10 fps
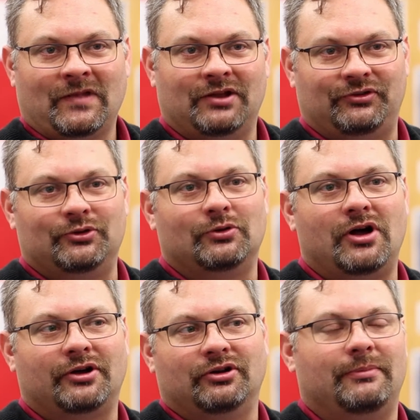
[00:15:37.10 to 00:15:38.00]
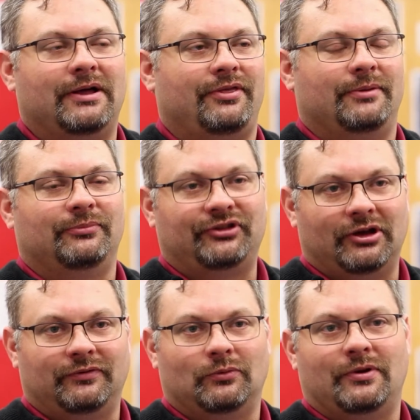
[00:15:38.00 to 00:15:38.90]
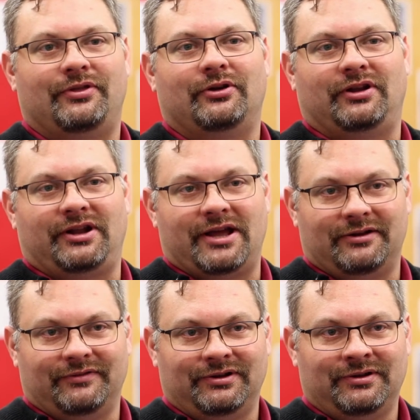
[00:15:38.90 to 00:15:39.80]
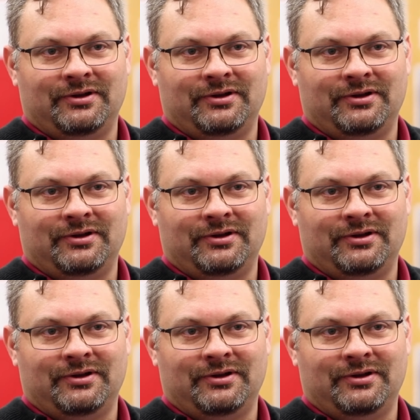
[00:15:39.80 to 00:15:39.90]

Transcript: It's no longer about themselves or what they're getting out of it,